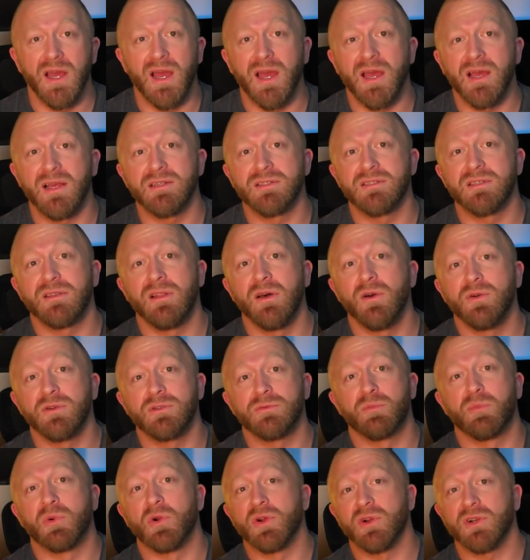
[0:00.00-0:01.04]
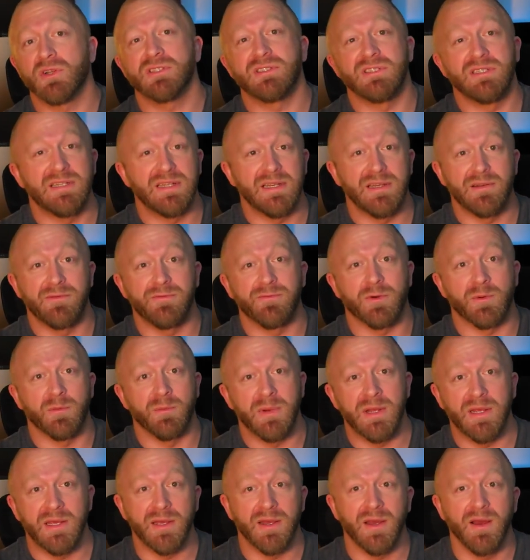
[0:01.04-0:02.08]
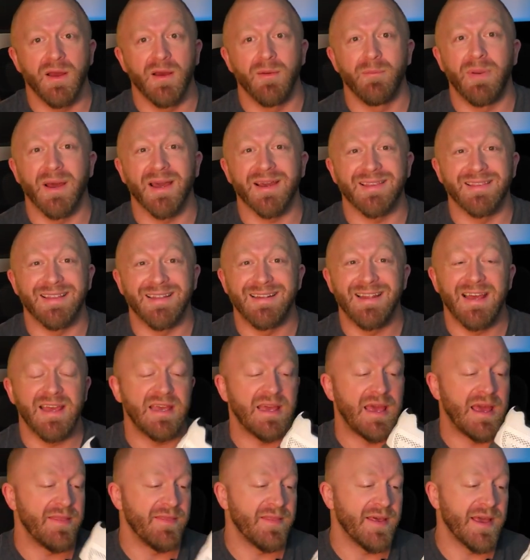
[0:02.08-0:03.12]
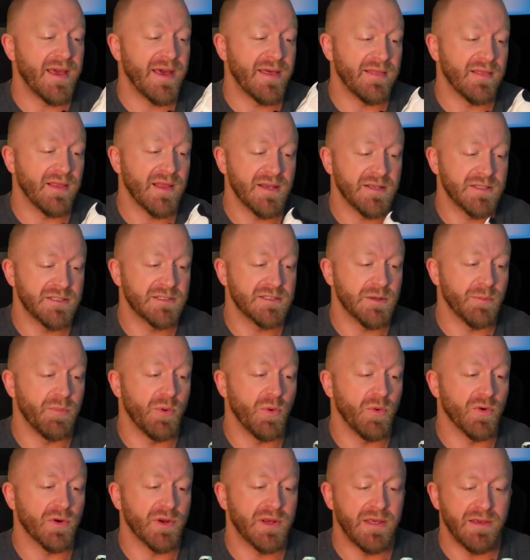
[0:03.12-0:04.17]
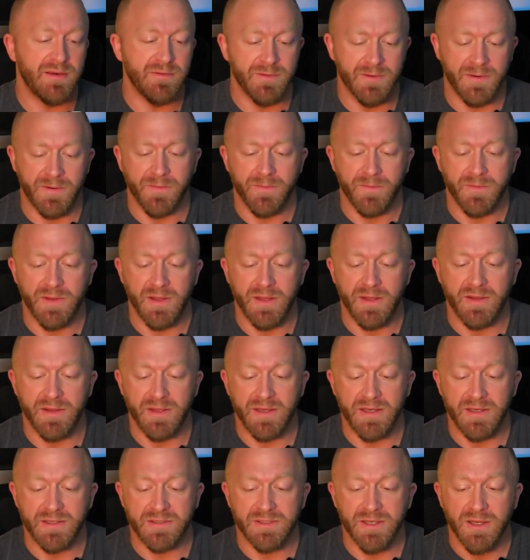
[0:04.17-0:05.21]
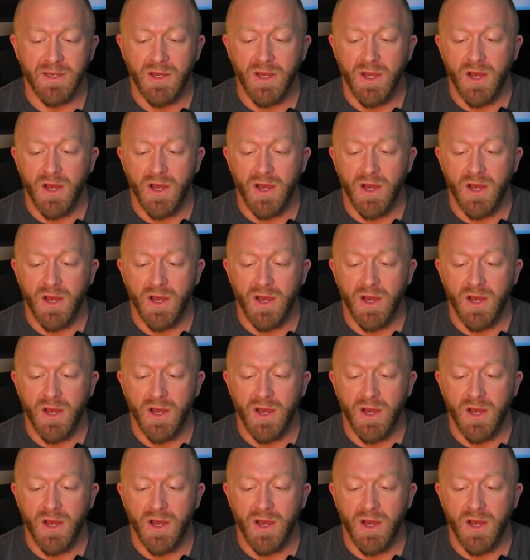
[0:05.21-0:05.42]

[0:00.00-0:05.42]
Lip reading: as those Brooks did for me back in the day, and they had less support even than these.